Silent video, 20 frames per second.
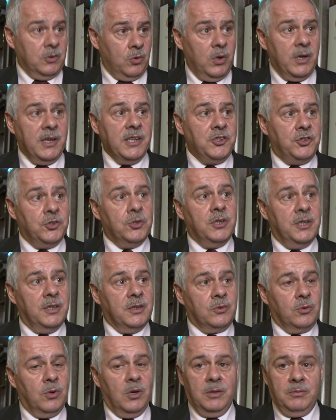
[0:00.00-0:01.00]
quite enjoyed
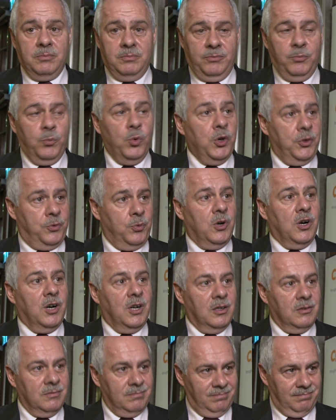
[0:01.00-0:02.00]
it, quite
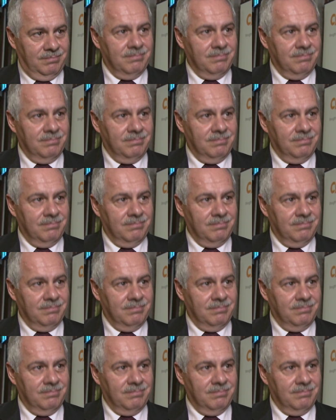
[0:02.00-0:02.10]
worthwhile.